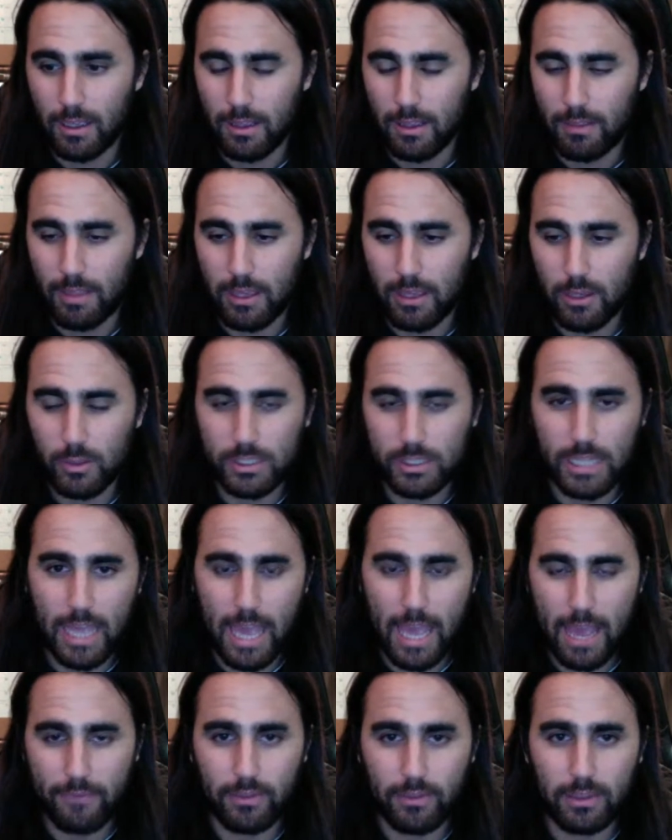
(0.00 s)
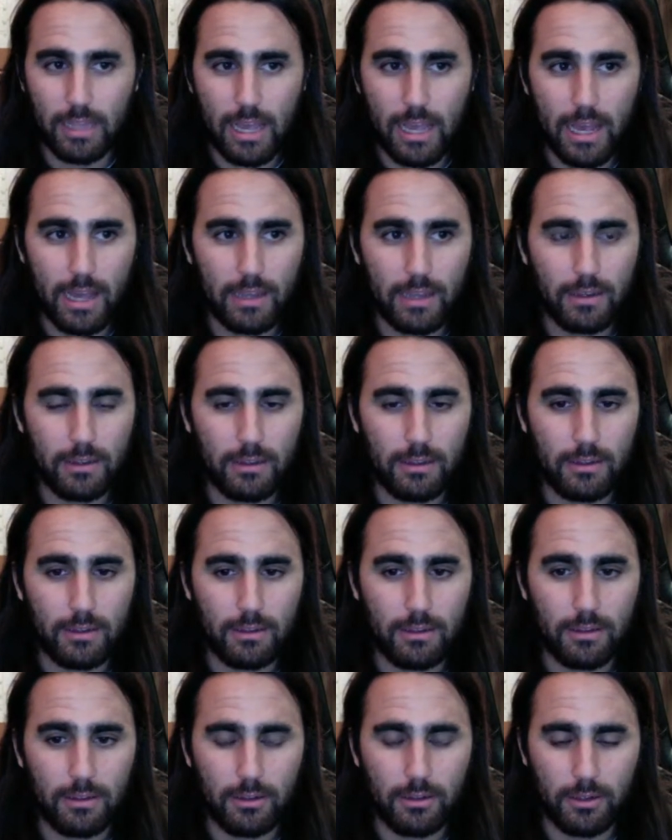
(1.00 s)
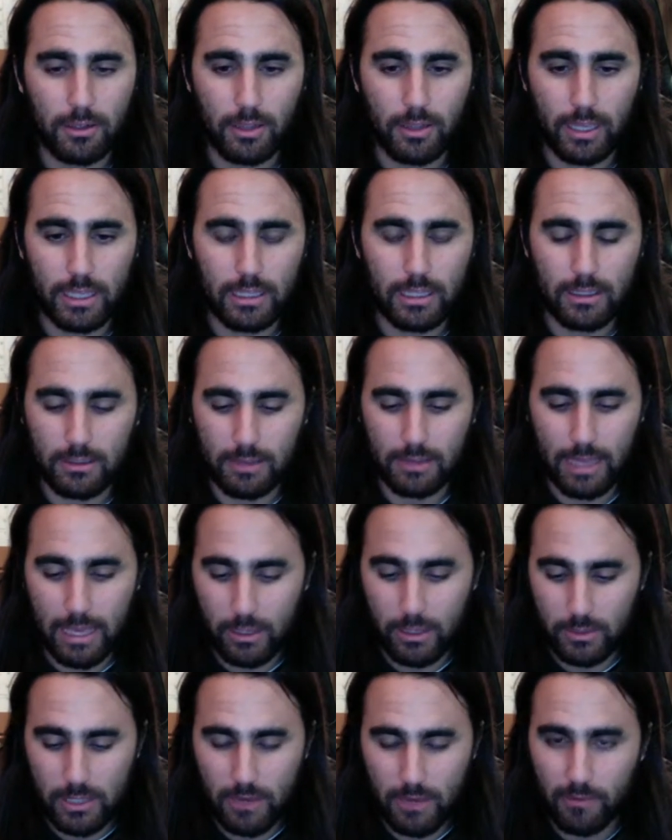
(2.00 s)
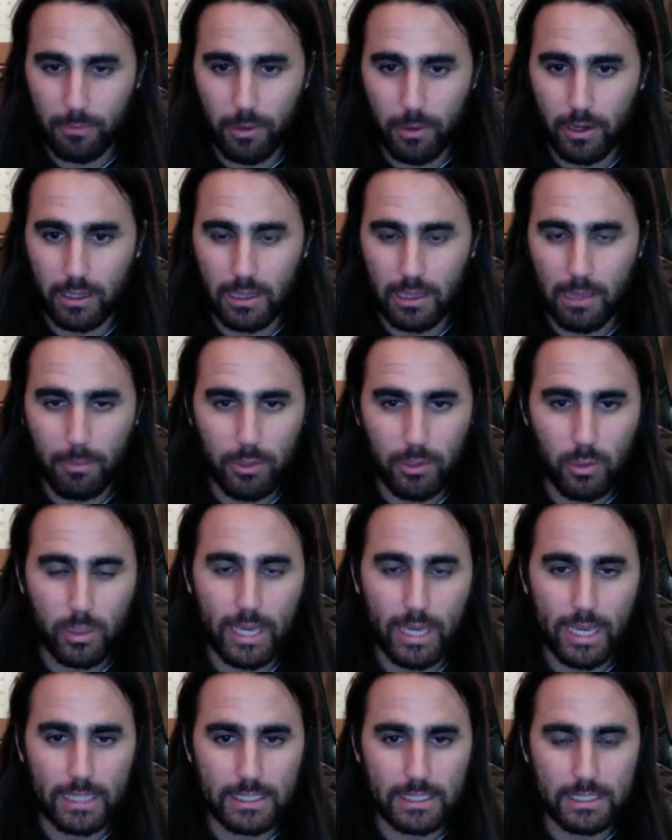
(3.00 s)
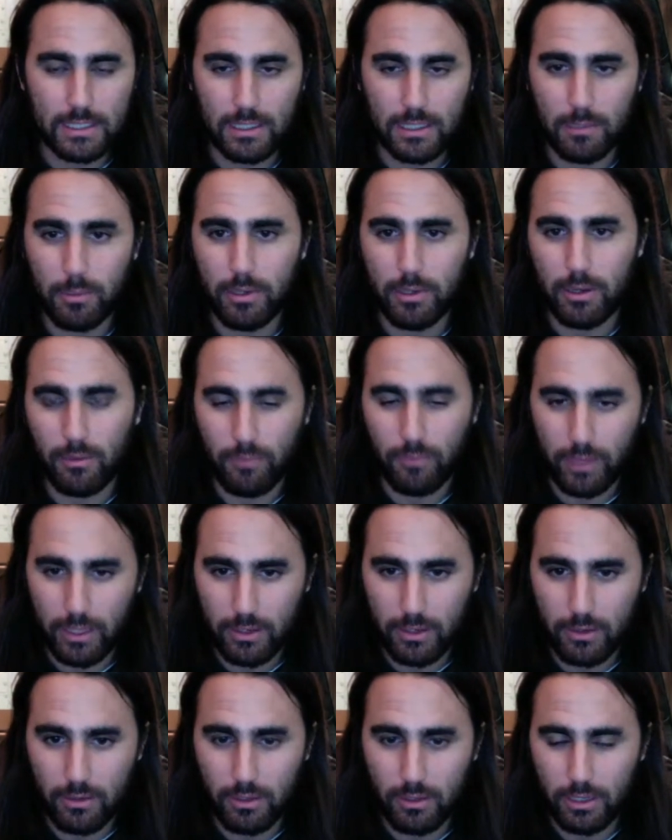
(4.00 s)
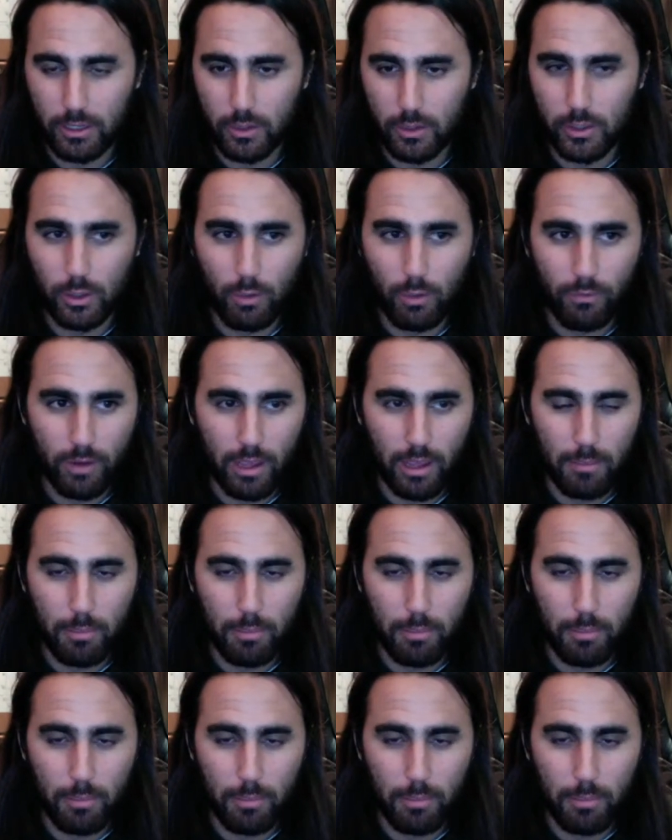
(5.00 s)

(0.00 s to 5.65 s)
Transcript: they used to have a lot, or like they used to have a parking lot, but you can't sleep in your vehicle. You can overnight